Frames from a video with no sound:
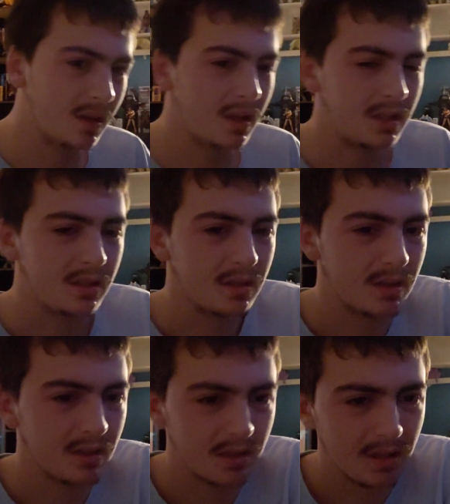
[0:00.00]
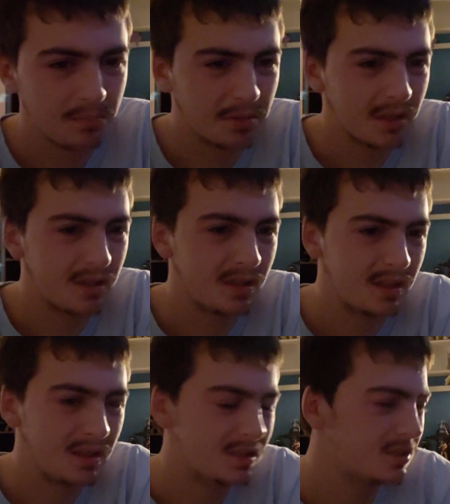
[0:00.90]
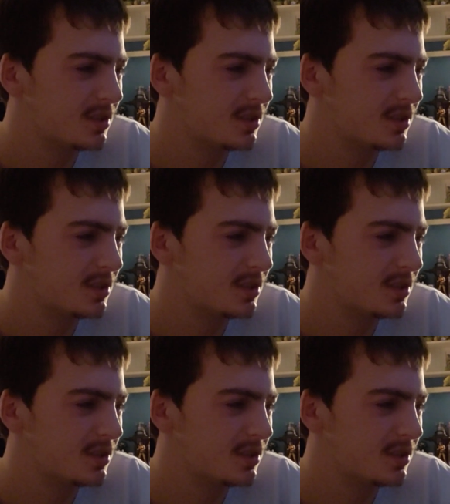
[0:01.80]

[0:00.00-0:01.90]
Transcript: and, but it's